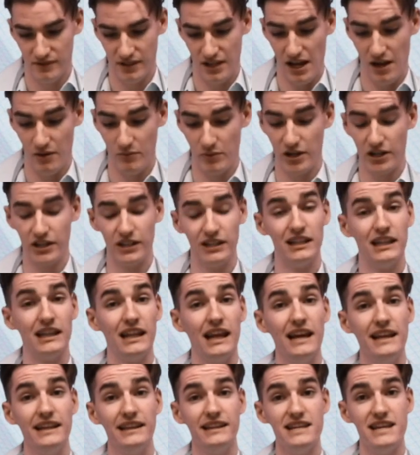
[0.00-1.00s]
And we're going to
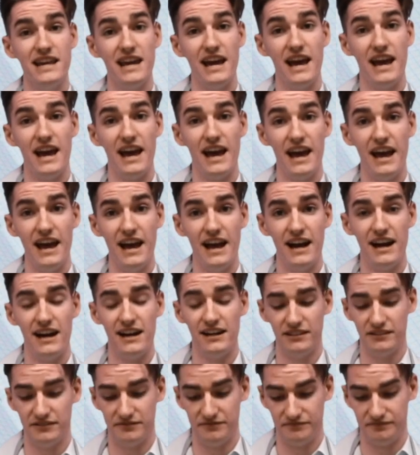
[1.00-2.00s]
let the air
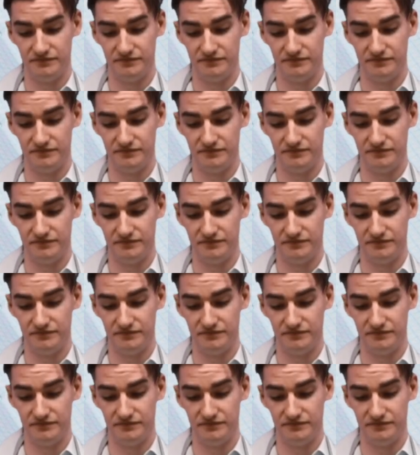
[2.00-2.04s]
out